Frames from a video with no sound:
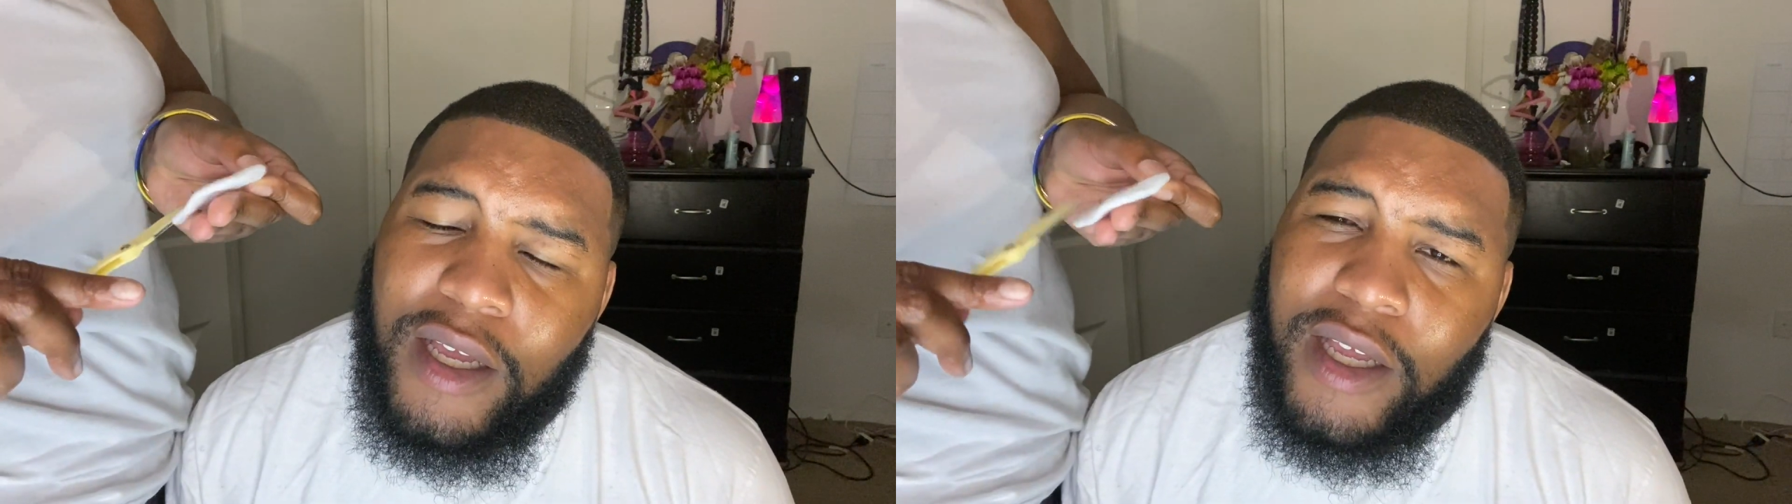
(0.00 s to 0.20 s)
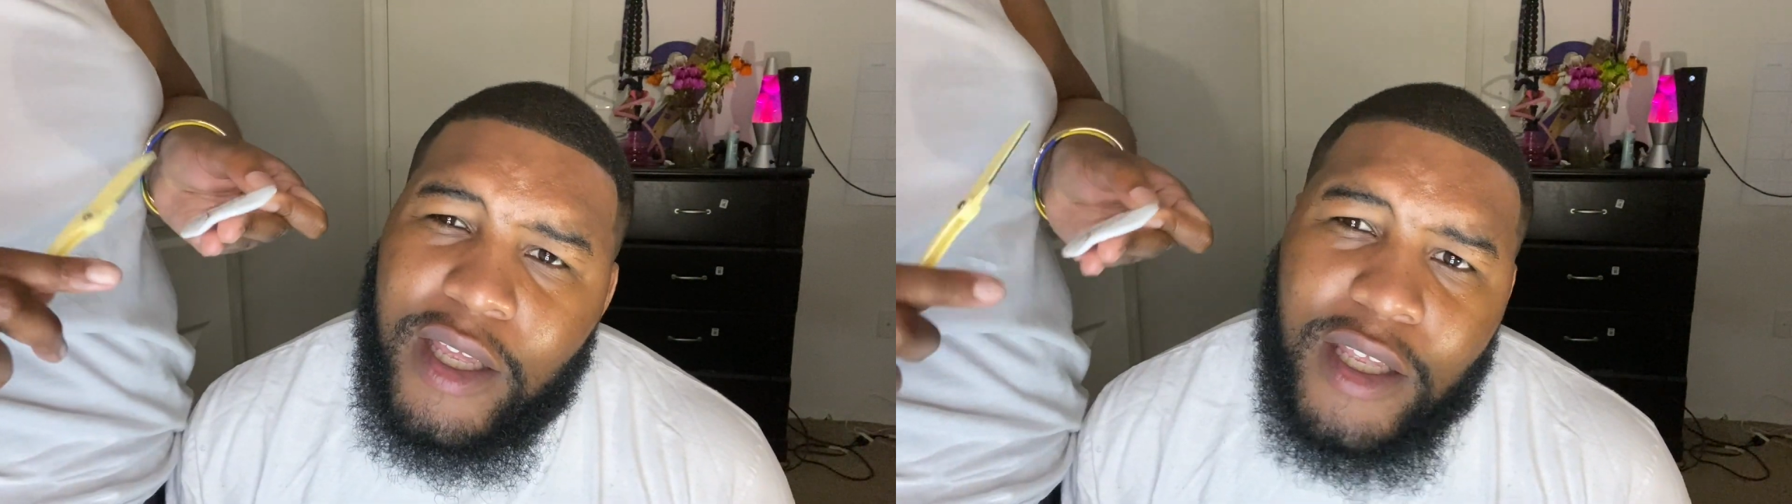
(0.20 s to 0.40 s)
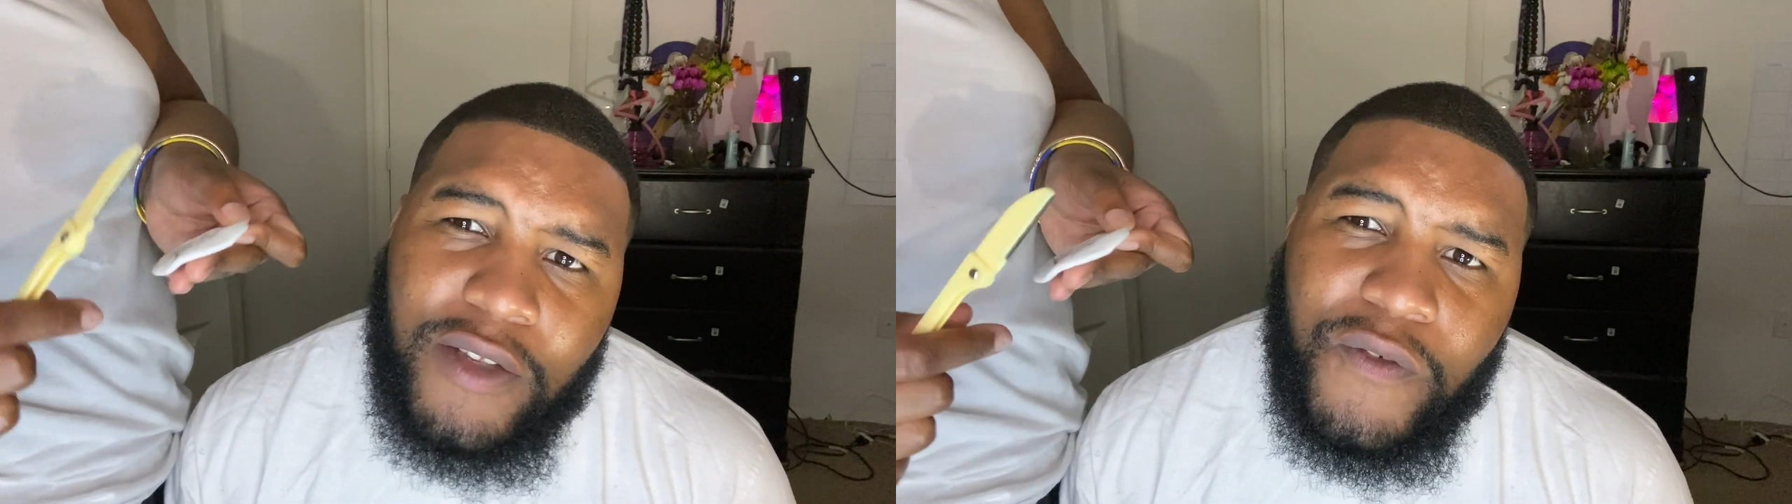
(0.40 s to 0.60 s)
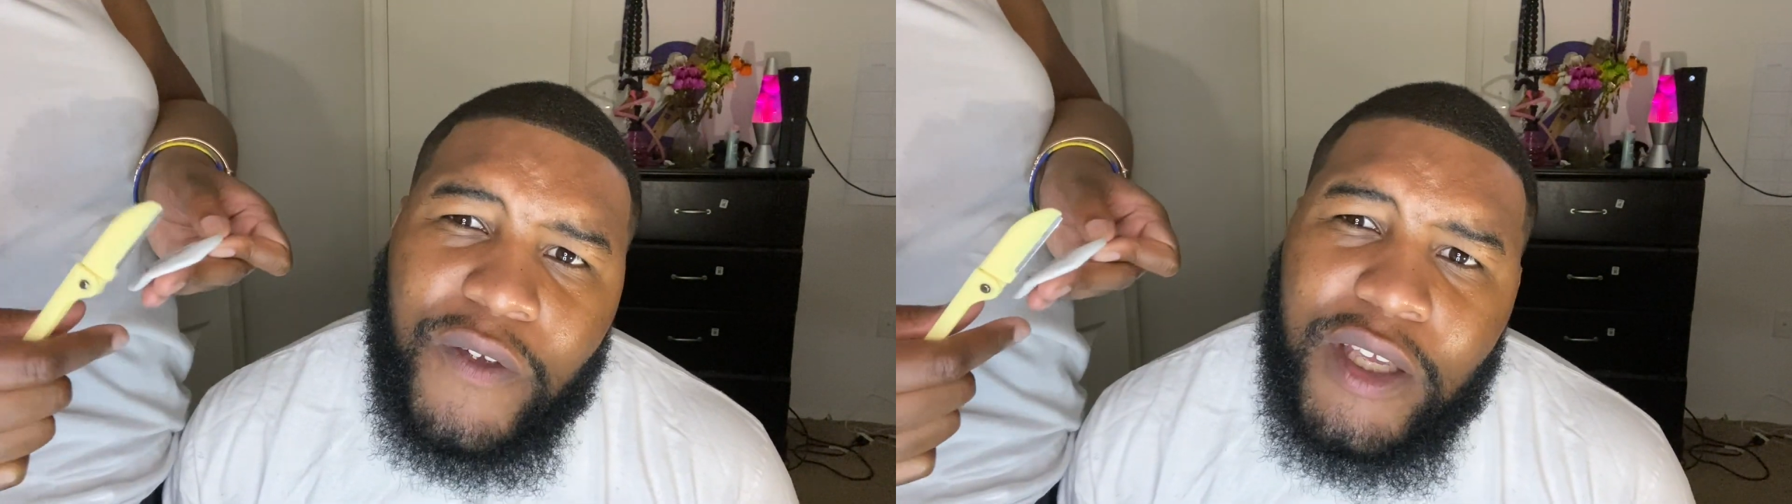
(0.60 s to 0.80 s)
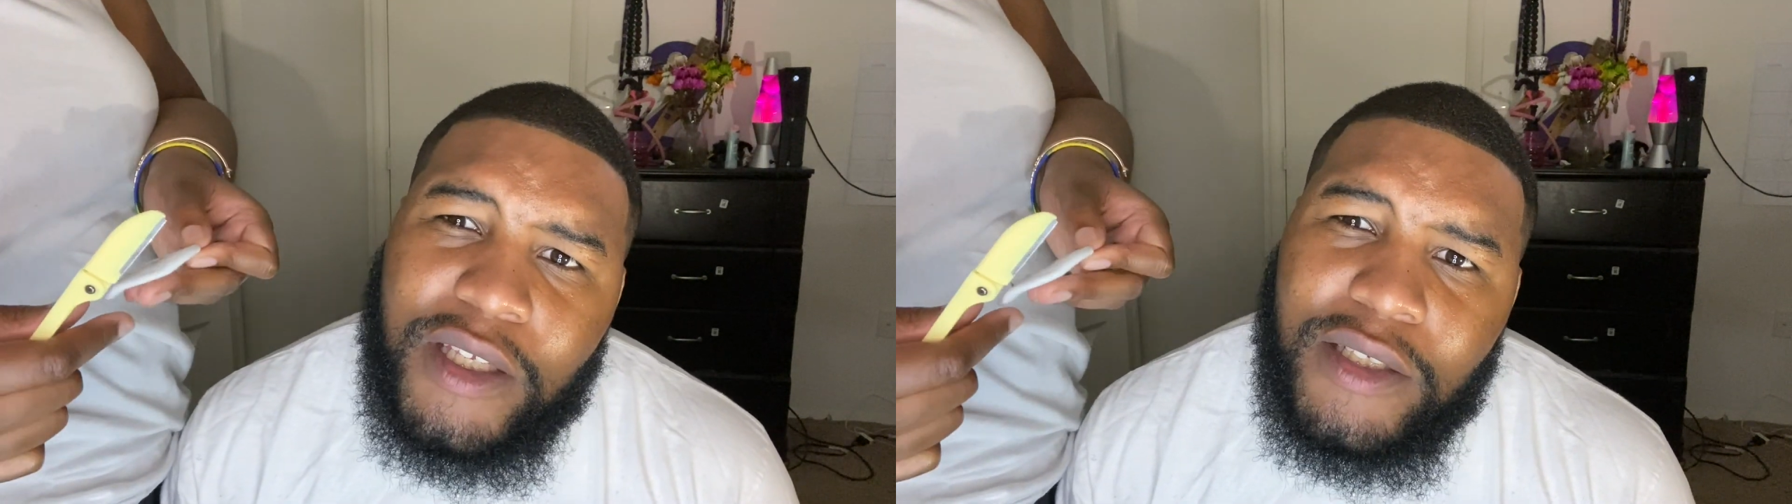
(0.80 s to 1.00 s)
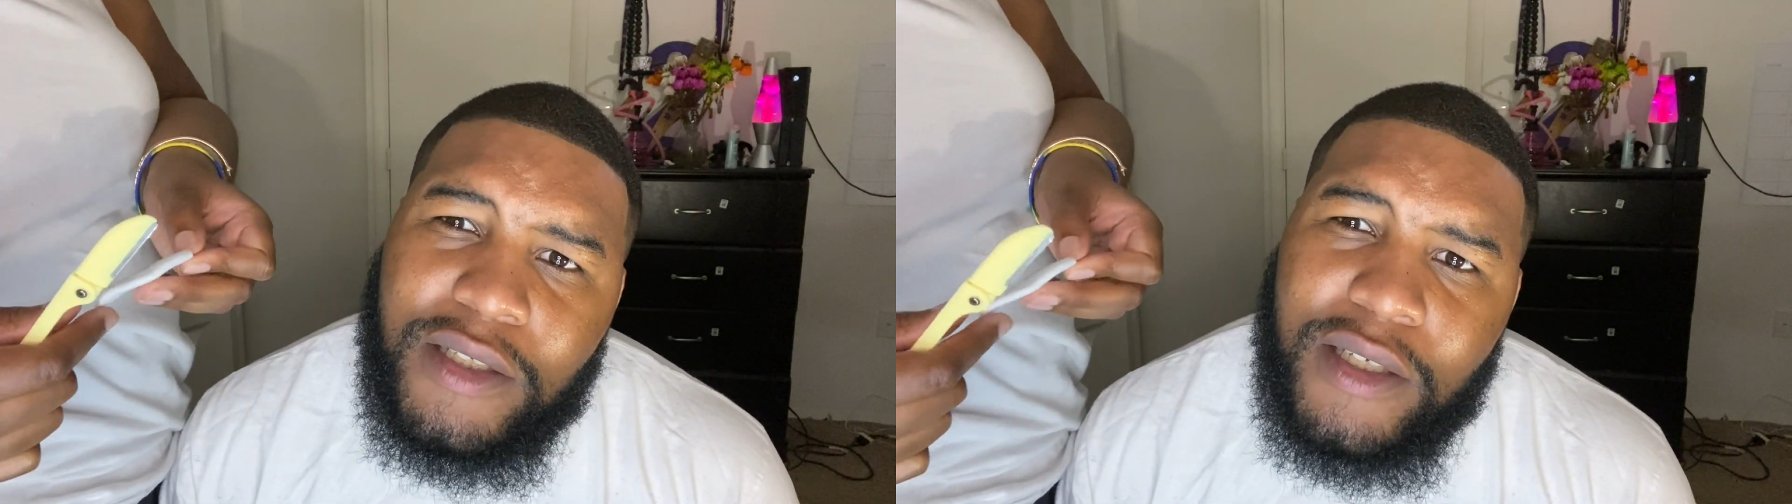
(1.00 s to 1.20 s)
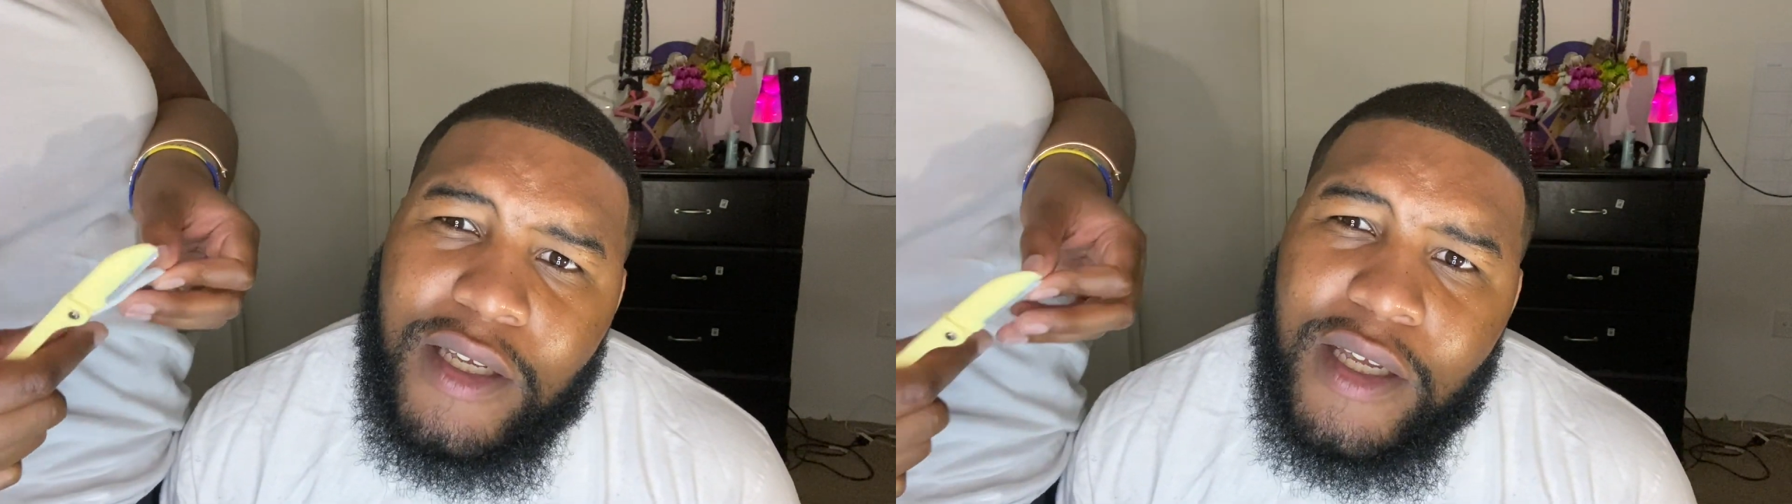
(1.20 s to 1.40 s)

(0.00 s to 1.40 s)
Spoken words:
of his face,